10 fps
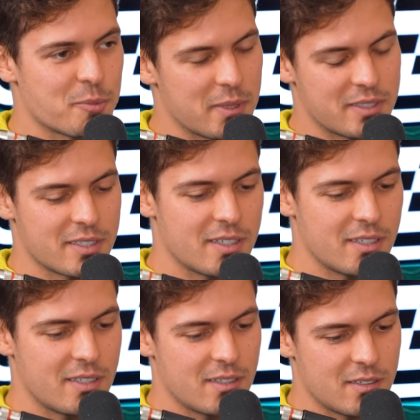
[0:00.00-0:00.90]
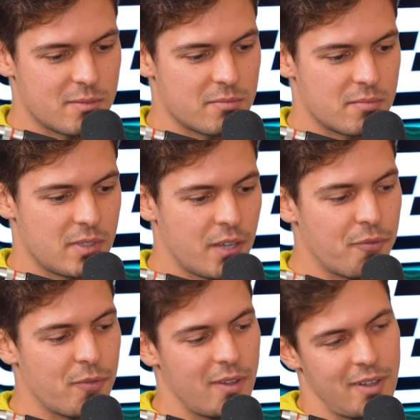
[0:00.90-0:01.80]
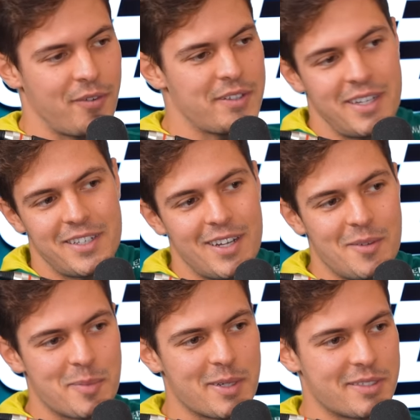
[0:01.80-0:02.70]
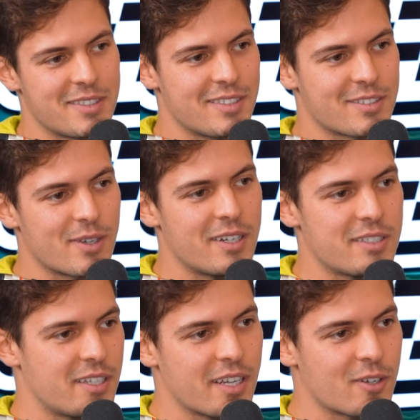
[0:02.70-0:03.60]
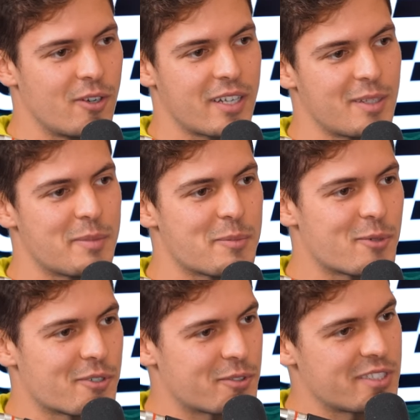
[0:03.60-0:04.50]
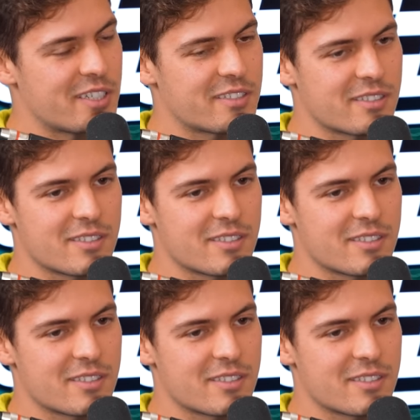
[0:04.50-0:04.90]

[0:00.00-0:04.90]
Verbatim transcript: But uh, if if I see an Italian person, it's quite nice. I can connect a bit more, which is nice.